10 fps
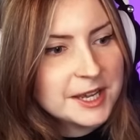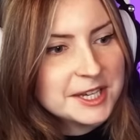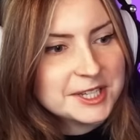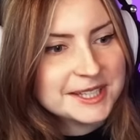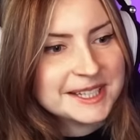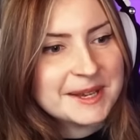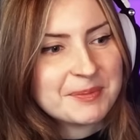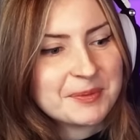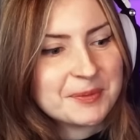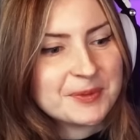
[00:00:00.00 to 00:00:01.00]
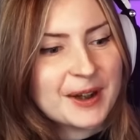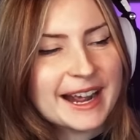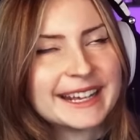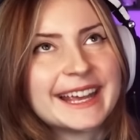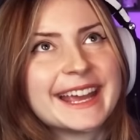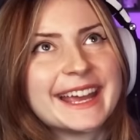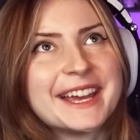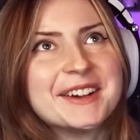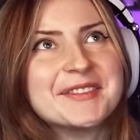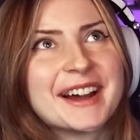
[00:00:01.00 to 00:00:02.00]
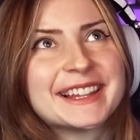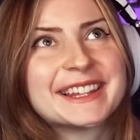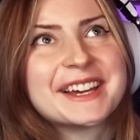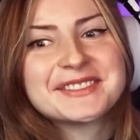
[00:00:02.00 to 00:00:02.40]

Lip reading: Just keep wrecking him. I love